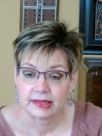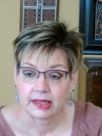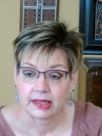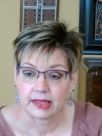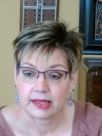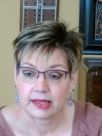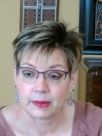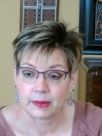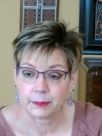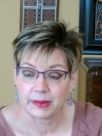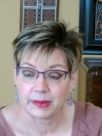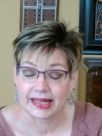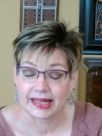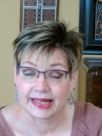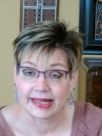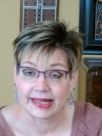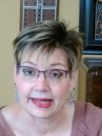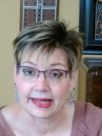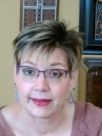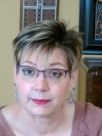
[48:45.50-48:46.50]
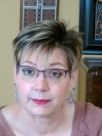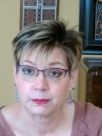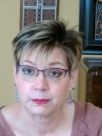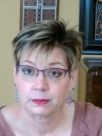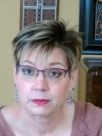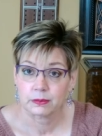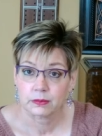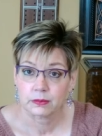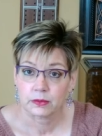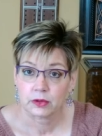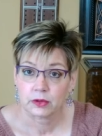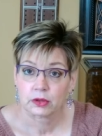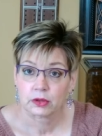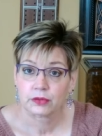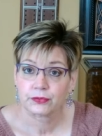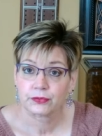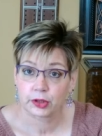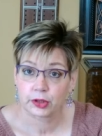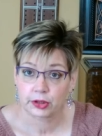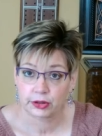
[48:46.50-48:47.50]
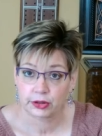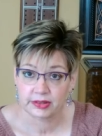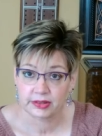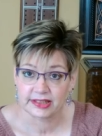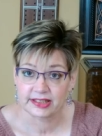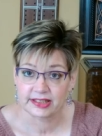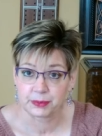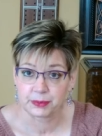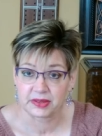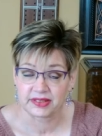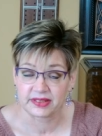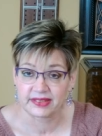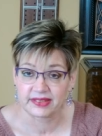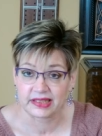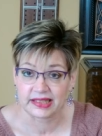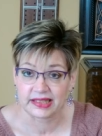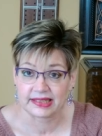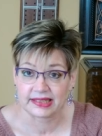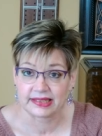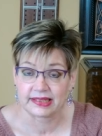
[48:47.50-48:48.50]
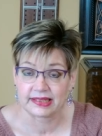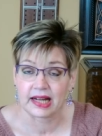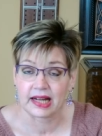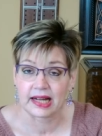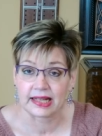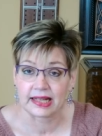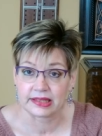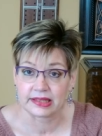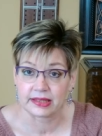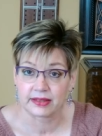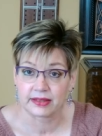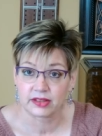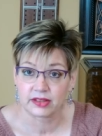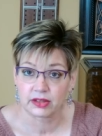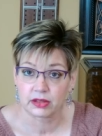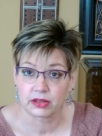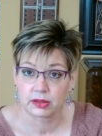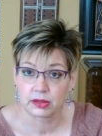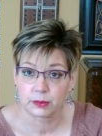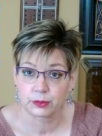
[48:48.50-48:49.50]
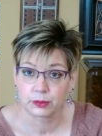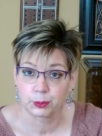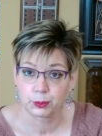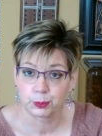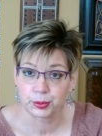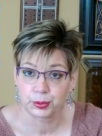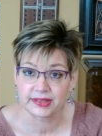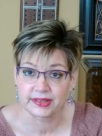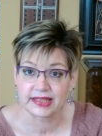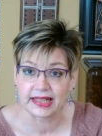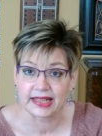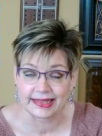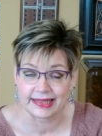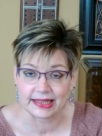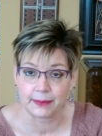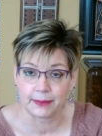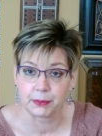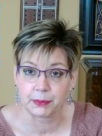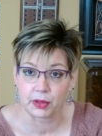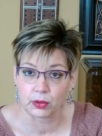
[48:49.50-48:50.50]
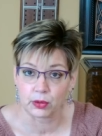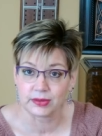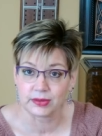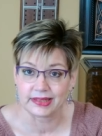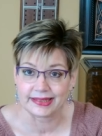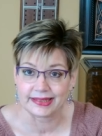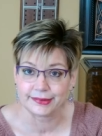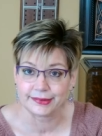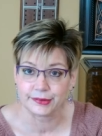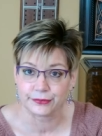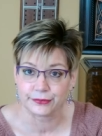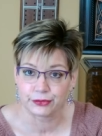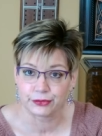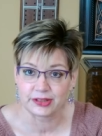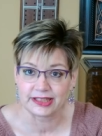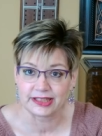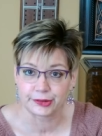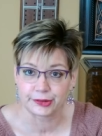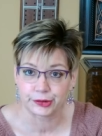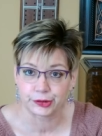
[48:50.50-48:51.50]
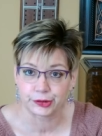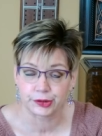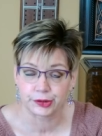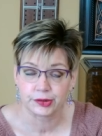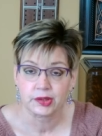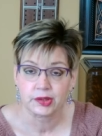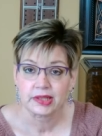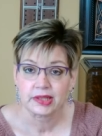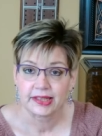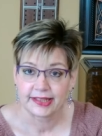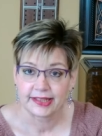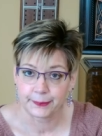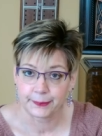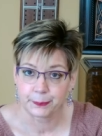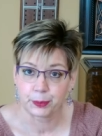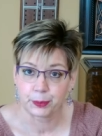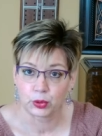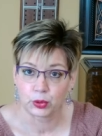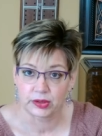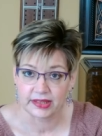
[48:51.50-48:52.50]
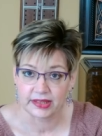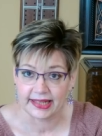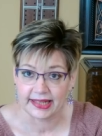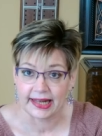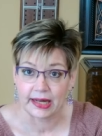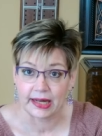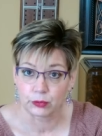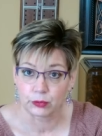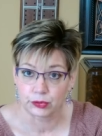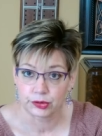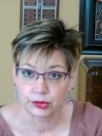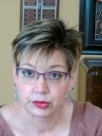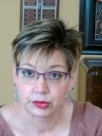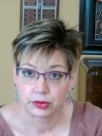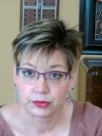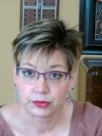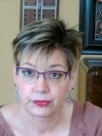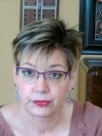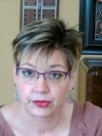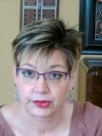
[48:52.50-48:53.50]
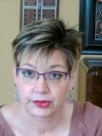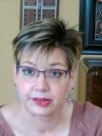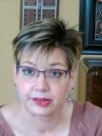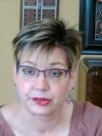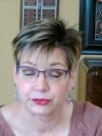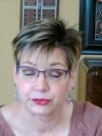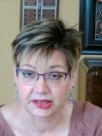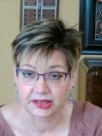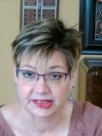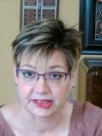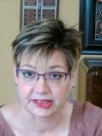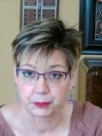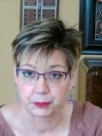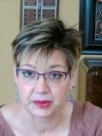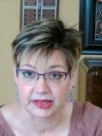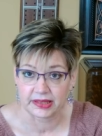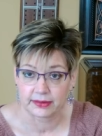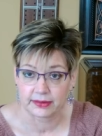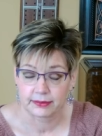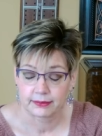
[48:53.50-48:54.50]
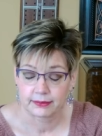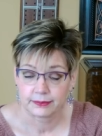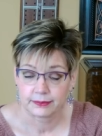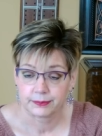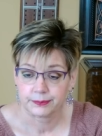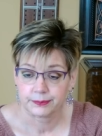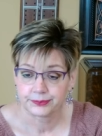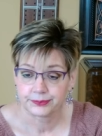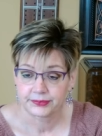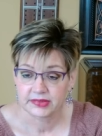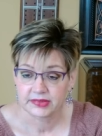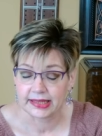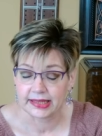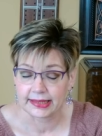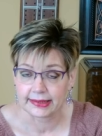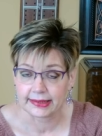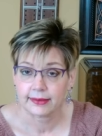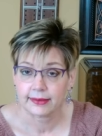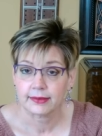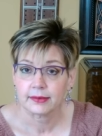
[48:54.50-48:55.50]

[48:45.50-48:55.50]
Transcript: um, ham for Christmas and I put the ham bone in the freezer and pulled it out for this recipe. Okay.